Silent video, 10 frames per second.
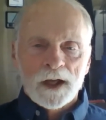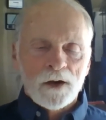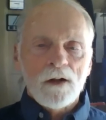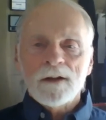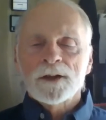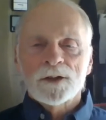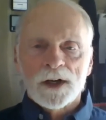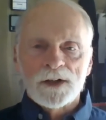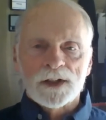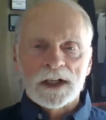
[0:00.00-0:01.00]
and all of the
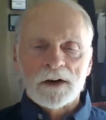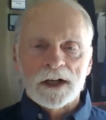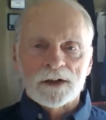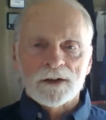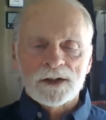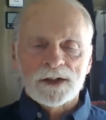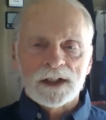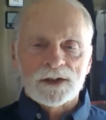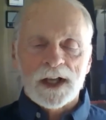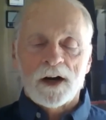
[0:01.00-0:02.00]
traits and
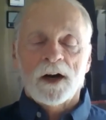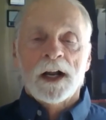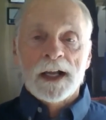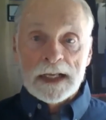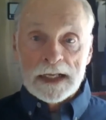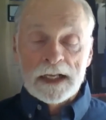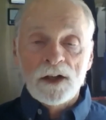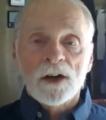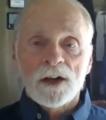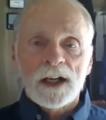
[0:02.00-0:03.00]
characteristics that are
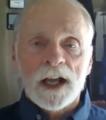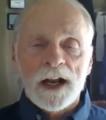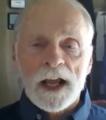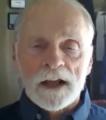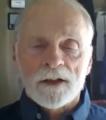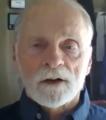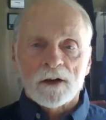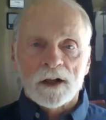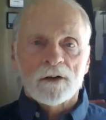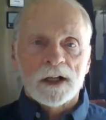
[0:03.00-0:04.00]
in your DNA, they're
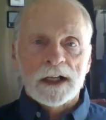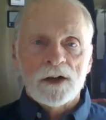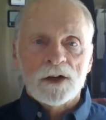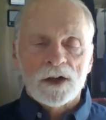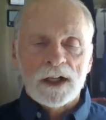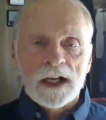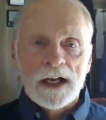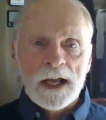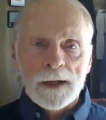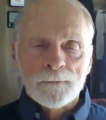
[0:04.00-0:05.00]
literally in your
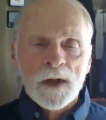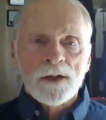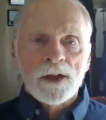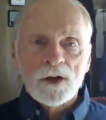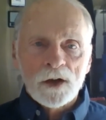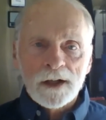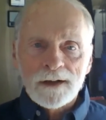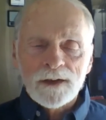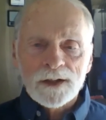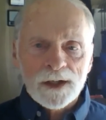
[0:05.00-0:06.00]
DNA, then you're
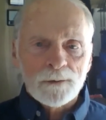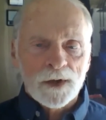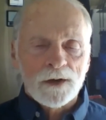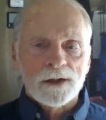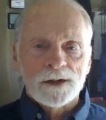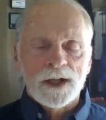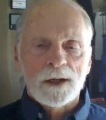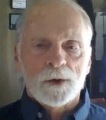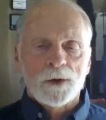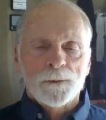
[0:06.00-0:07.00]
leaving something on the
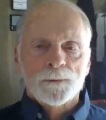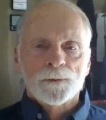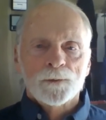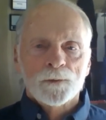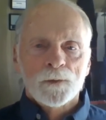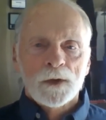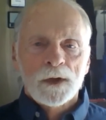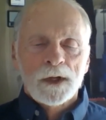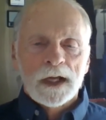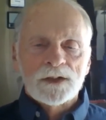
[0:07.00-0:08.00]
table.
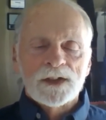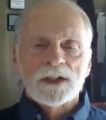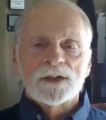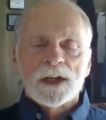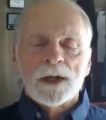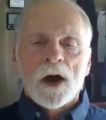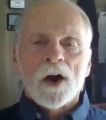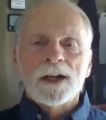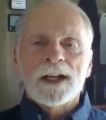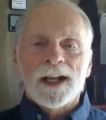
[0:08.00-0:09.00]
And since
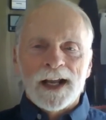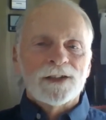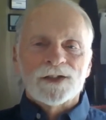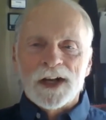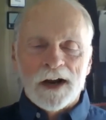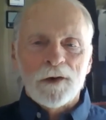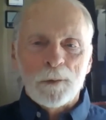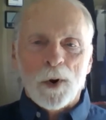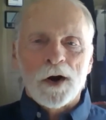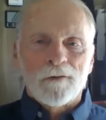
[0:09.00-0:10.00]
our DNA is in
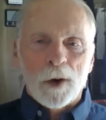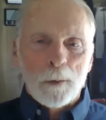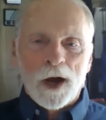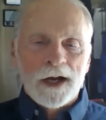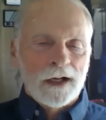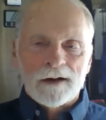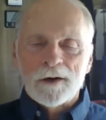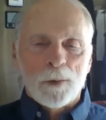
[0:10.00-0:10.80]
every part of our body and